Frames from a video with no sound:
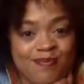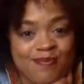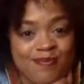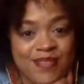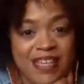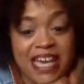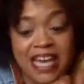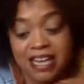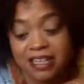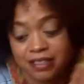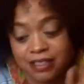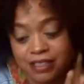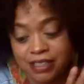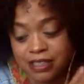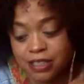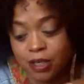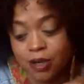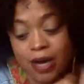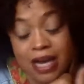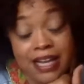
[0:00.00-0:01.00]
yeah,
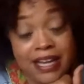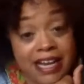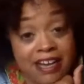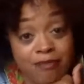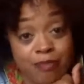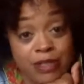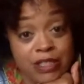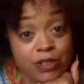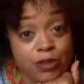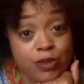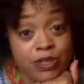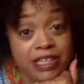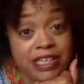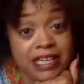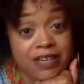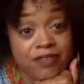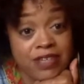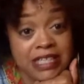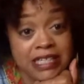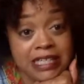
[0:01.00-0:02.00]
so, and I've been doing it
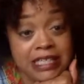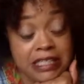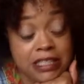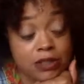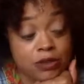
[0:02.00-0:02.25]
ever since.